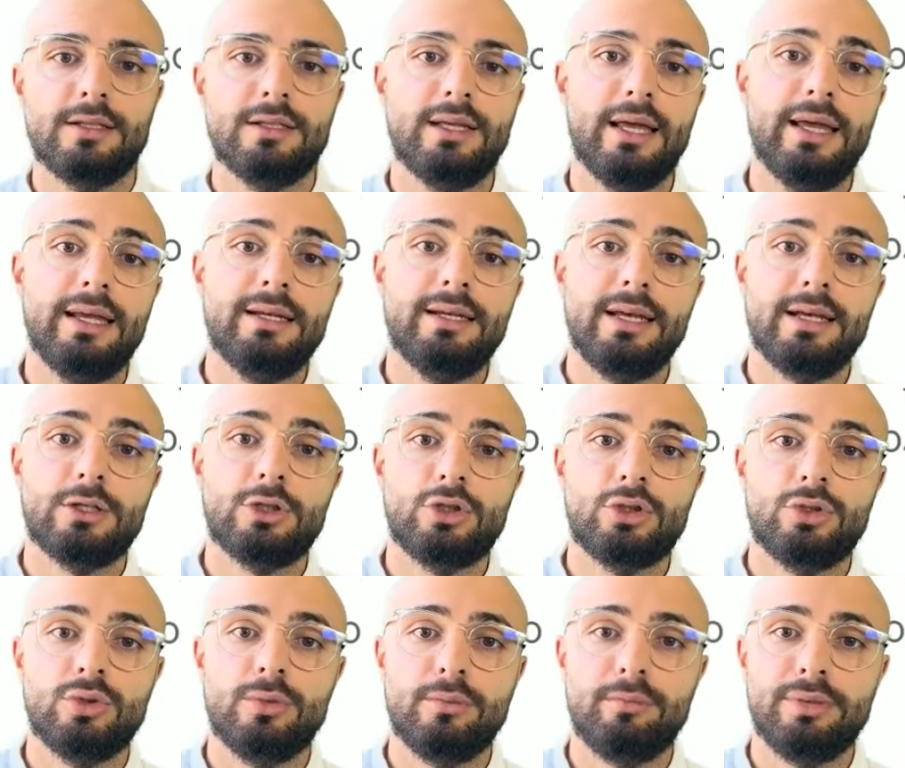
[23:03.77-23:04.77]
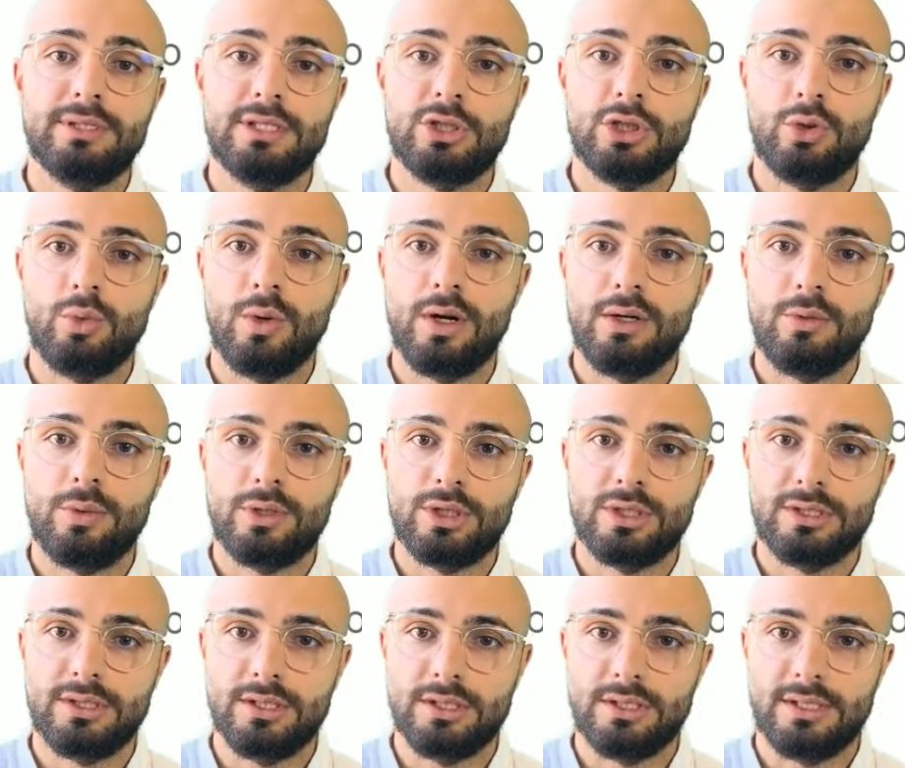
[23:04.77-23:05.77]
Index position 1, which is
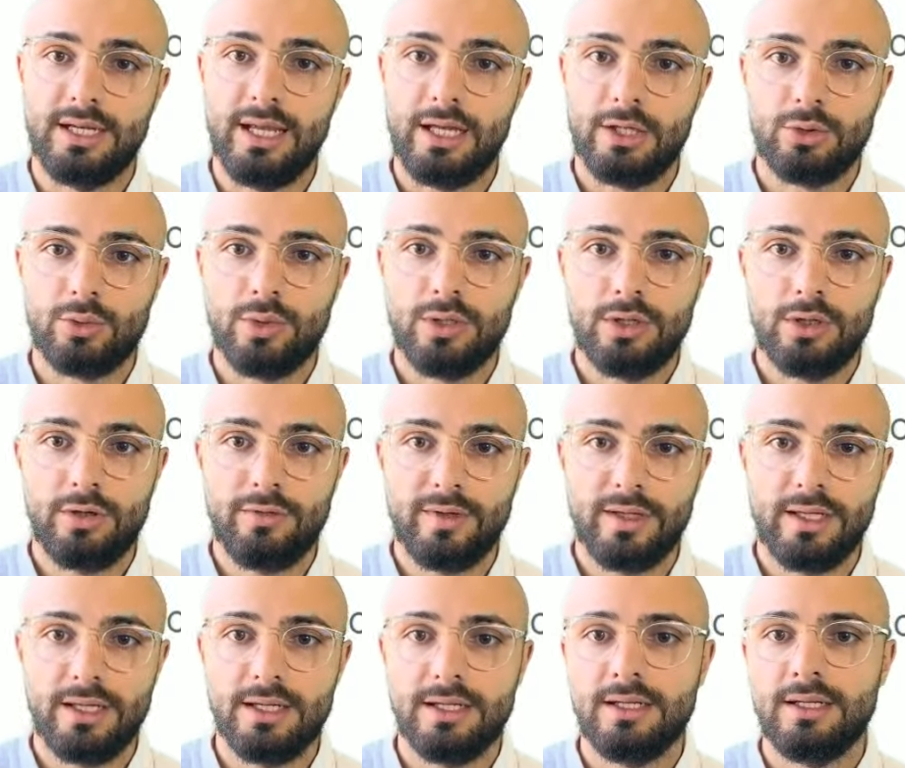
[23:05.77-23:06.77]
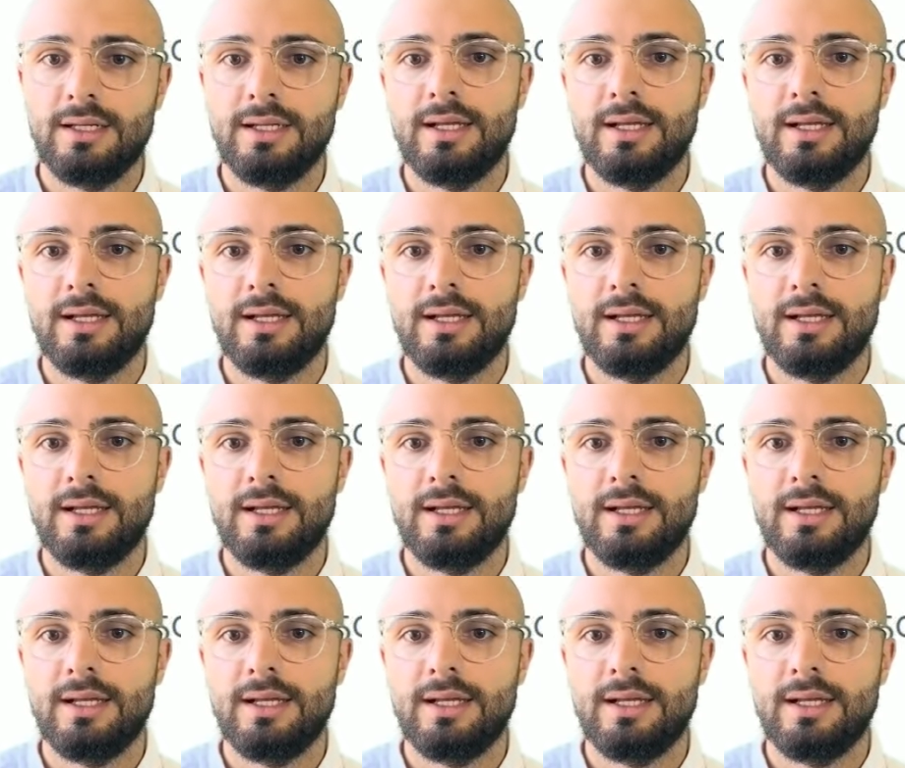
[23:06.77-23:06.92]
this next one over here,